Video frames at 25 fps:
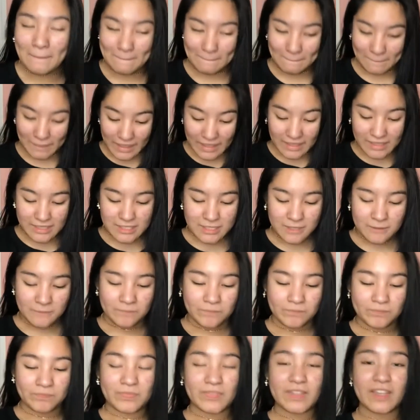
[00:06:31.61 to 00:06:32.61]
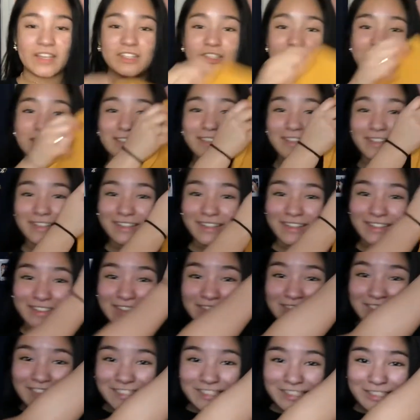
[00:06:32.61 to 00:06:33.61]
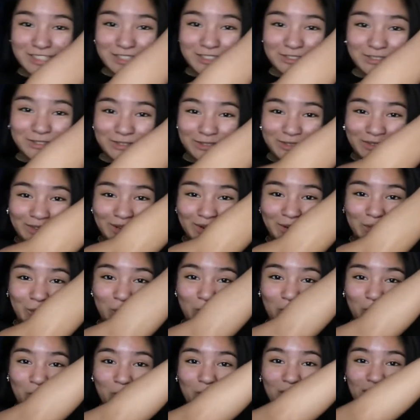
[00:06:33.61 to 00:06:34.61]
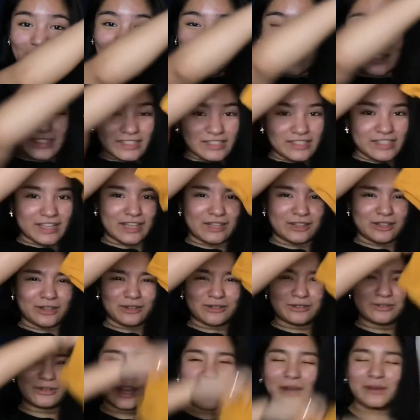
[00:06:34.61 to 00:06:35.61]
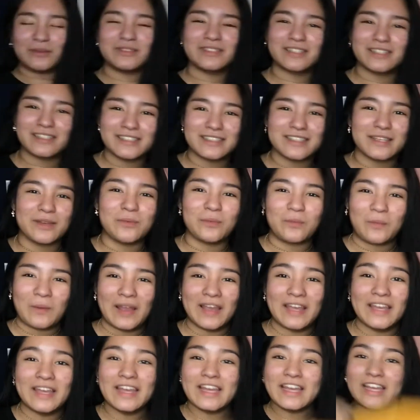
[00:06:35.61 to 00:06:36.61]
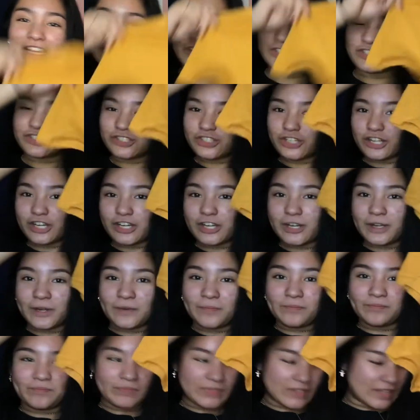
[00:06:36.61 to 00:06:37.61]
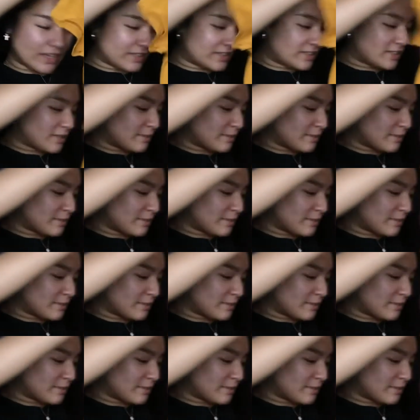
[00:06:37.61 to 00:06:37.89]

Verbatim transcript: But they, I got this cute what yellow, I was gonna say white shirt to